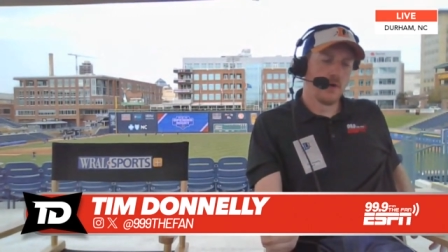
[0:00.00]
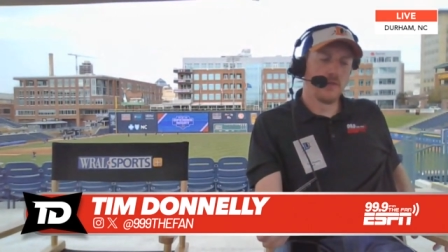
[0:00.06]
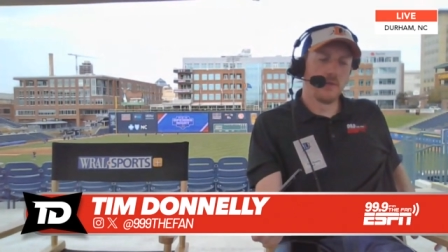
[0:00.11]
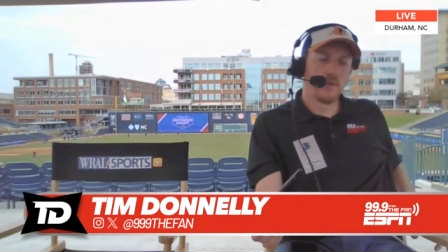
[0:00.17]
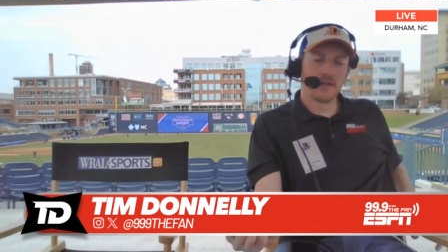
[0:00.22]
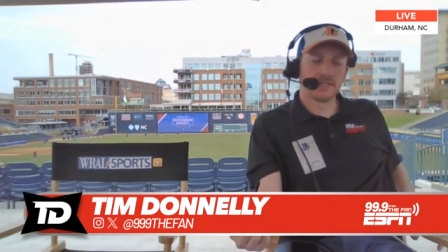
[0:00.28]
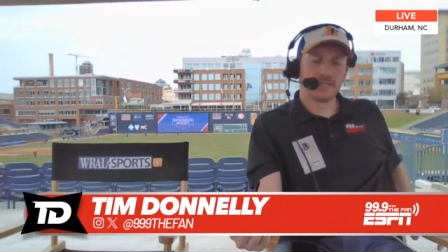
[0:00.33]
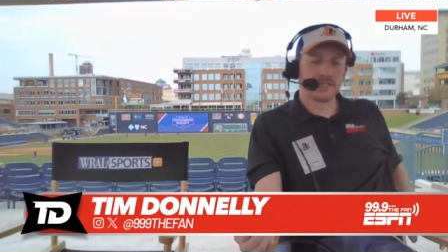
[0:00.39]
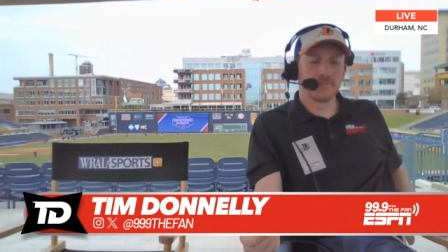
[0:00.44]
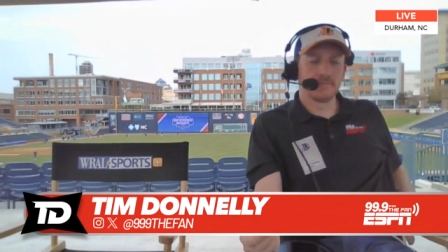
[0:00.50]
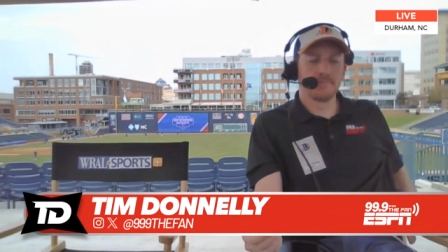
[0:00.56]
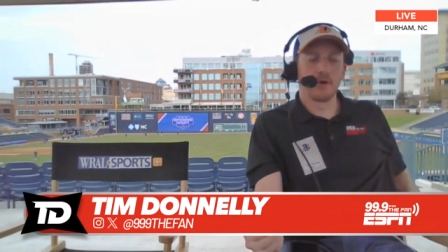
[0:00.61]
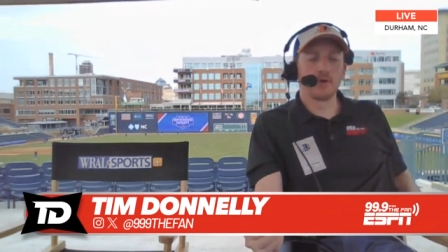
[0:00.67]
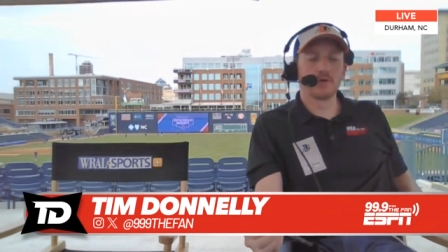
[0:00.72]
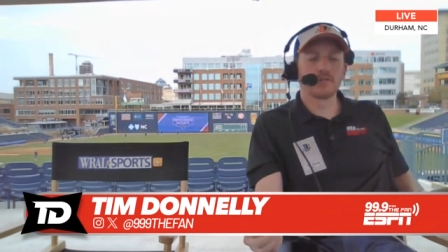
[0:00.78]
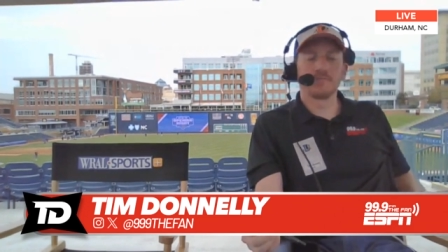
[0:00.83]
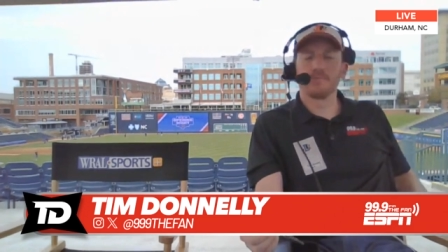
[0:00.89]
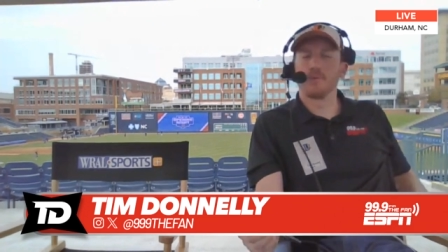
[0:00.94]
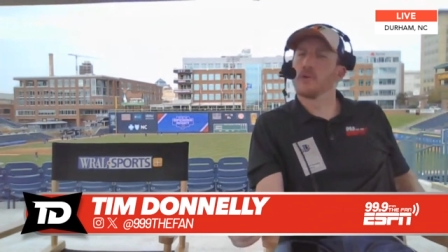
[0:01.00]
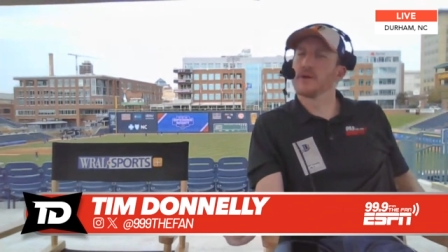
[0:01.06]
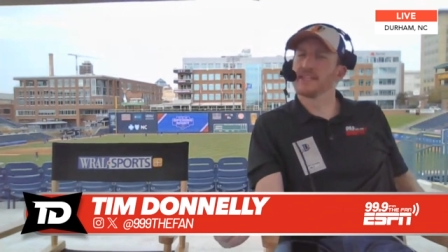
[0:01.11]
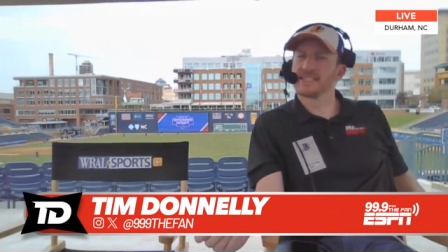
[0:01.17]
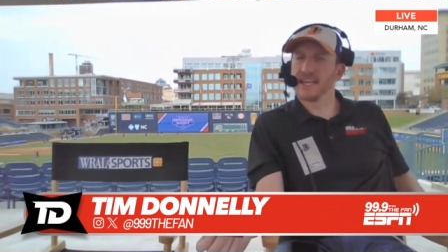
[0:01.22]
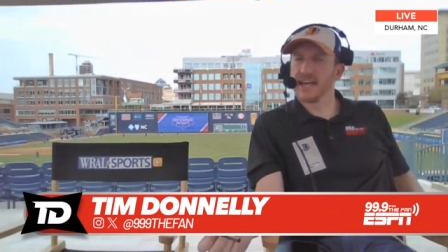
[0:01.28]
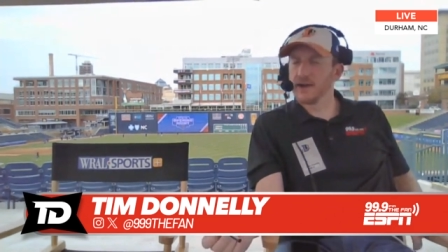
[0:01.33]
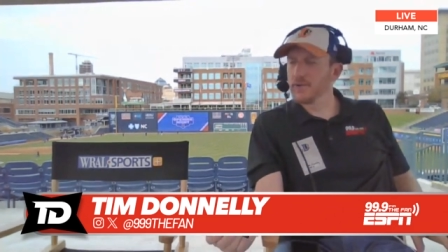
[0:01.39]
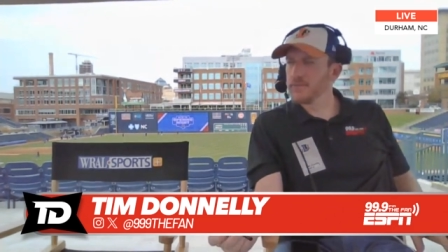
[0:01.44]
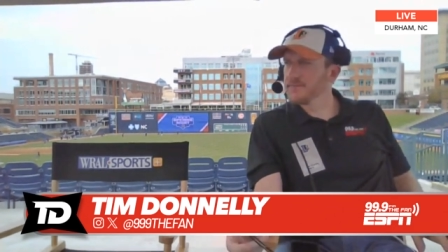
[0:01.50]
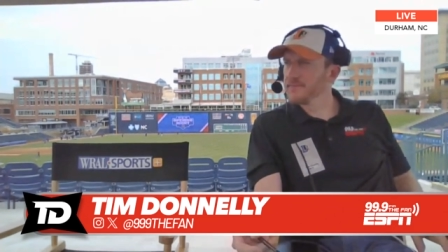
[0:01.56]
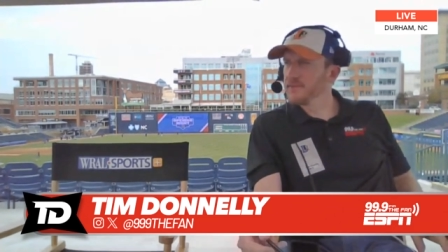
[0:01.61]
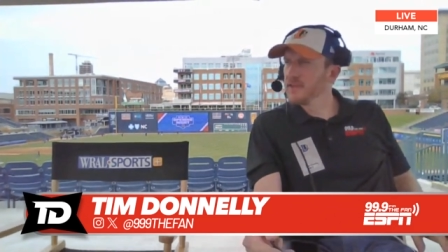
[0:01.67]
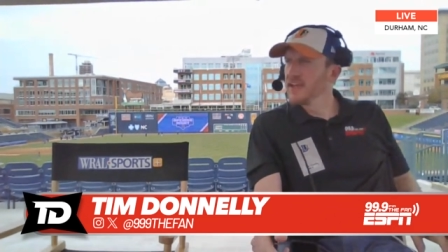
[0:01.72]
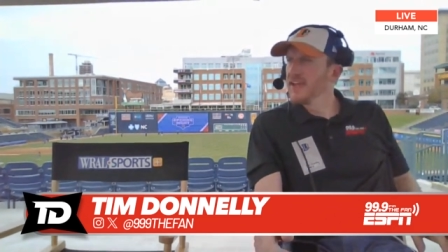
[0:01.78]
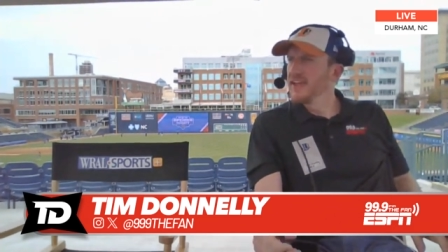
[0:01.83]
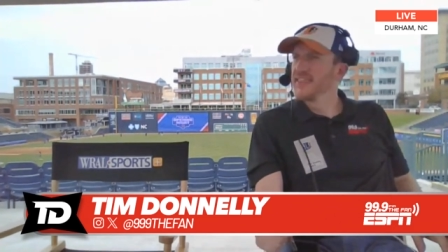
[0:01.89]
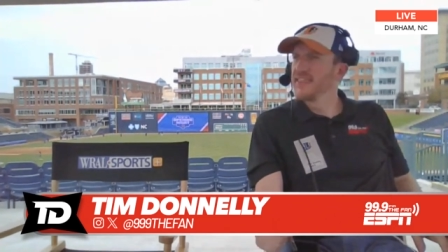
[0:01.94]
Well, the Washington Post points out
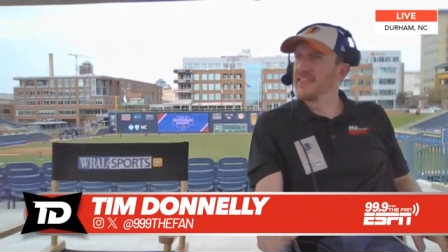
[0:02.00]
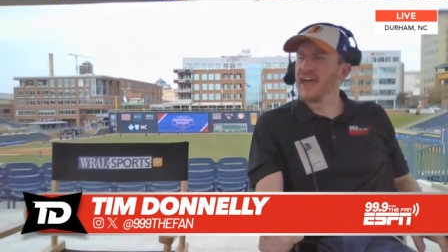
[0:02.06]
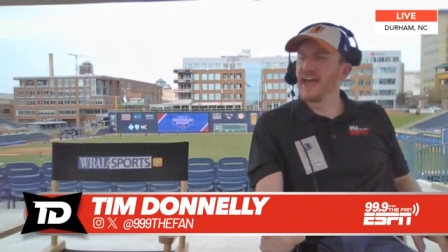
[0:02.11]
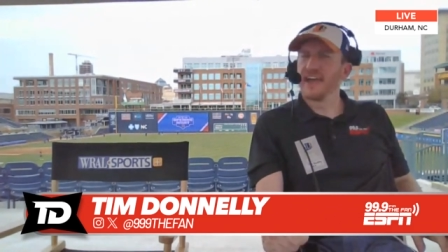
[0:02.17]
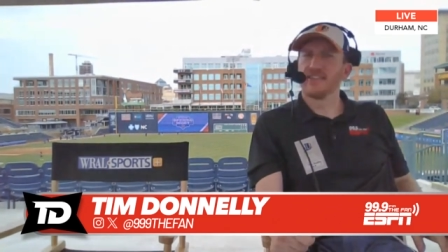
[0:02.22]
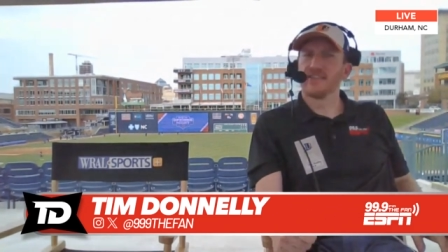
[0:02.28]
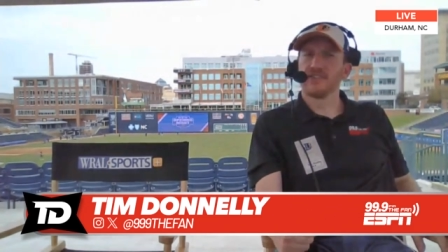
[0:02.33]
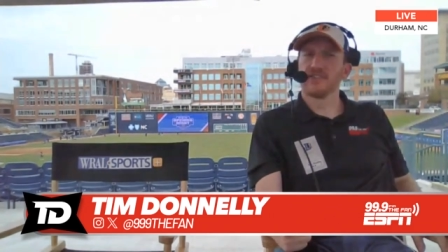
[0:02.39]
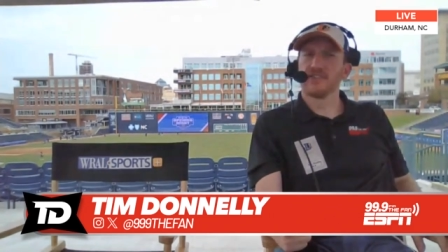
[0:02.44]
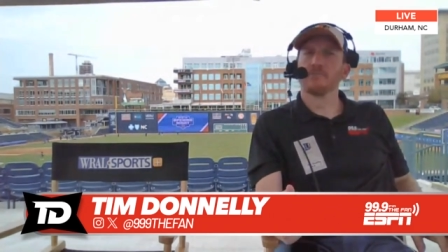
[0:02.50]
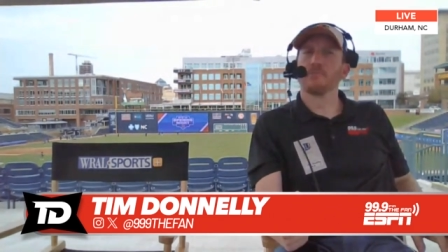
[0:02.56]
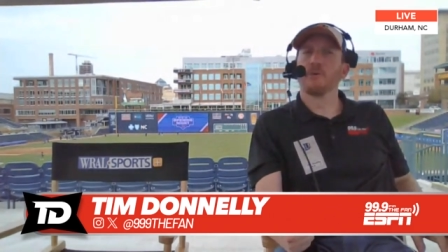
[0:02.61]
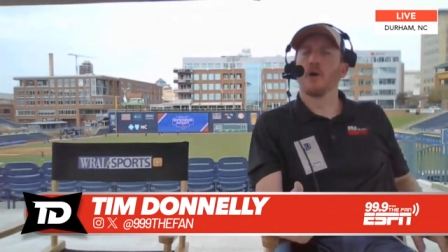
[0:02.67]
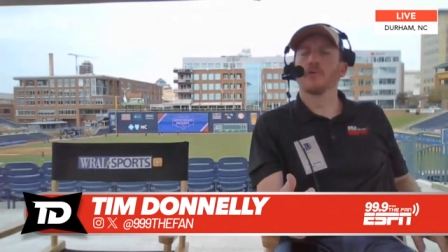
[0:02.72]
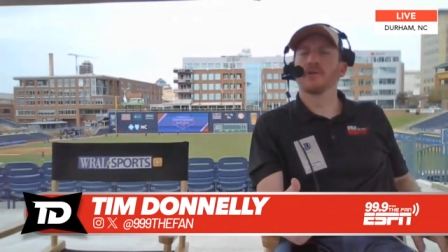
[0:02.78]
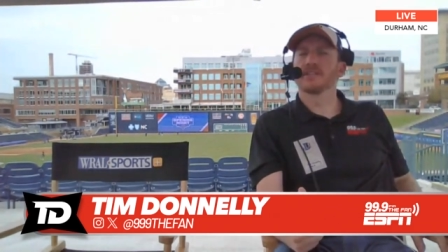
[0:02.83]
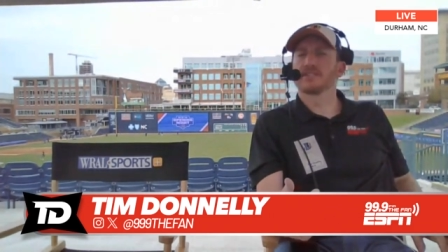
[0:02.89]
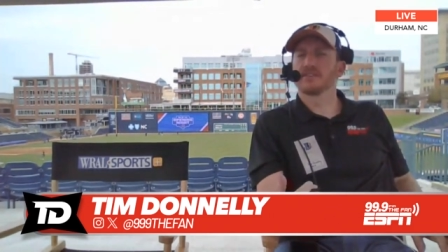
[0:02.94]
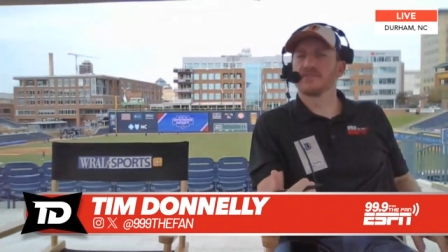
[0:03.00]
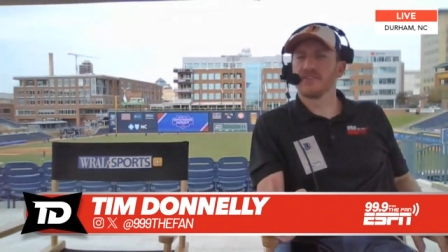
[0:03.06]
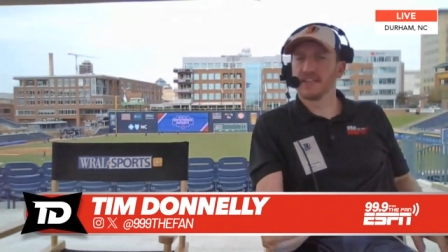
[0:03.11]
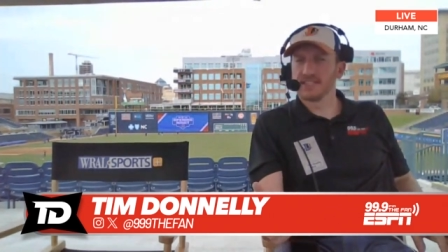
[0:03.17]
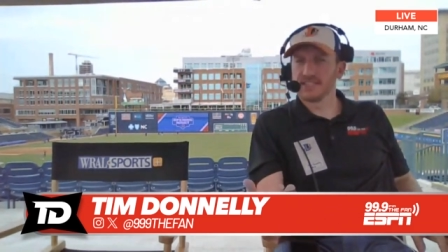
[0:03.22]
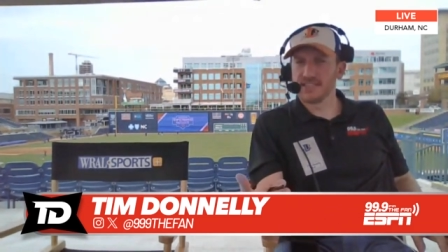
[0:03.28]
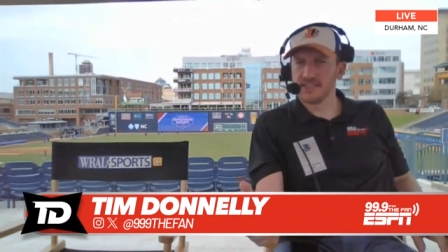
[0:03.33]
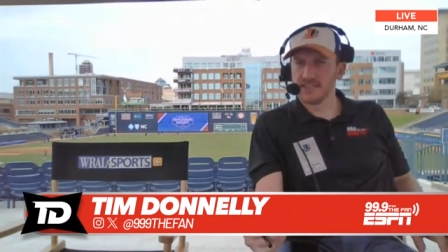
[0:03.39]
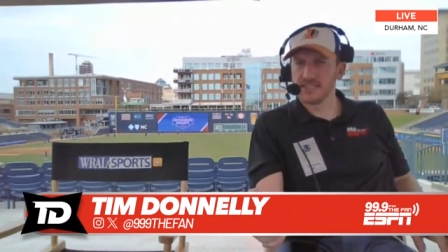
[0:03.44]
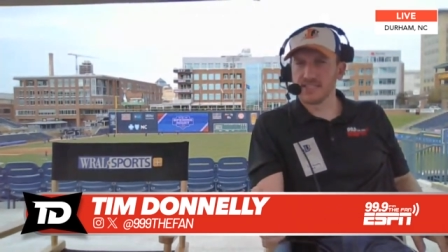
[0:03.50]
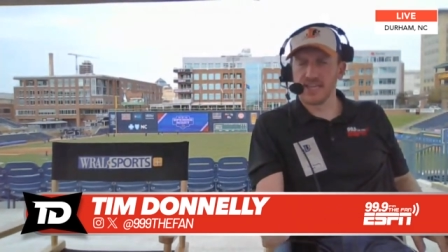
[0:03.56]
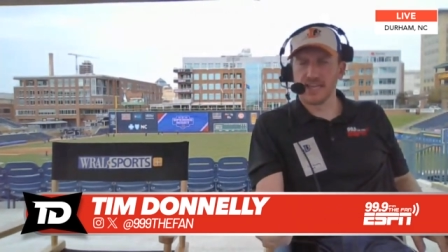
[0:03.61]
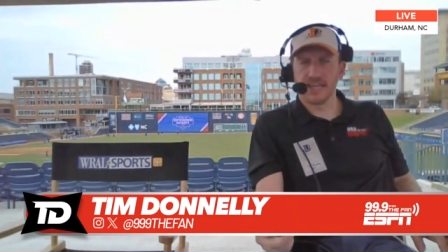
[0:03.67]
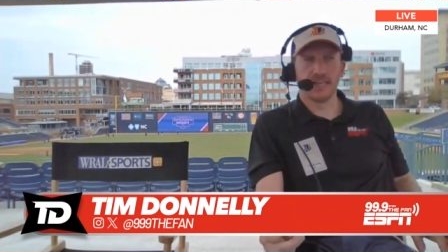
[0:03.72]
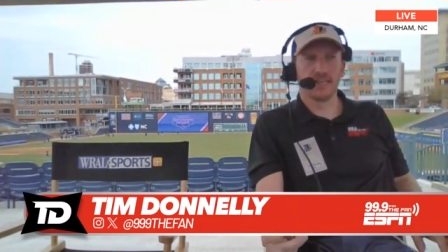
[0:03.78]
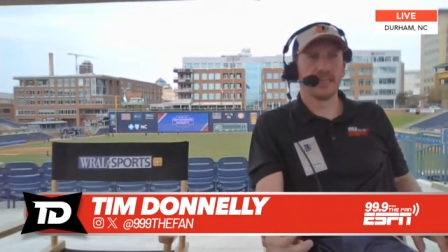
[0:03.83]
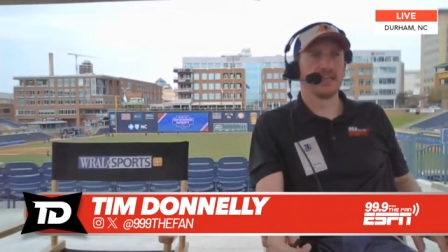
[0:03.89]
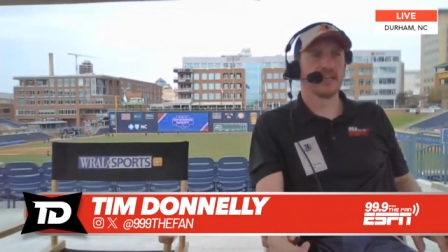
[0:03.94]
that the opponents of N C
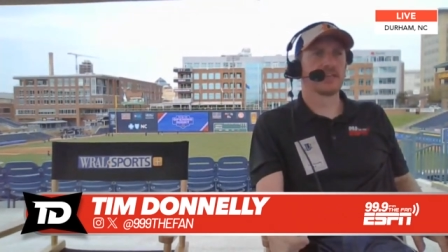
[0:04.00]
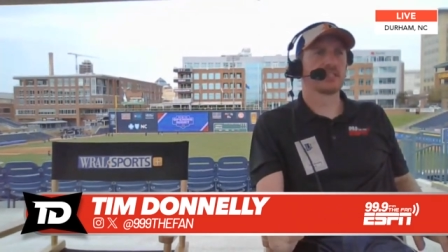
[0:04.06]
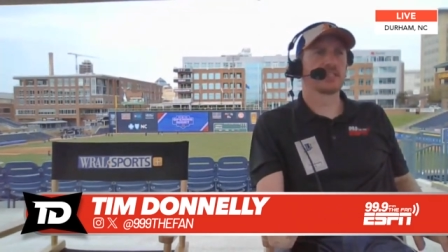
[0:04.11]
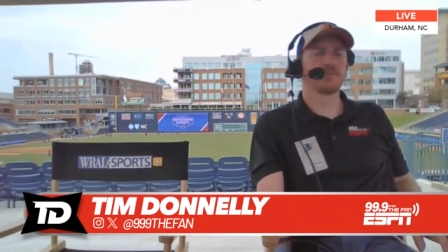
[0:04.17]
State,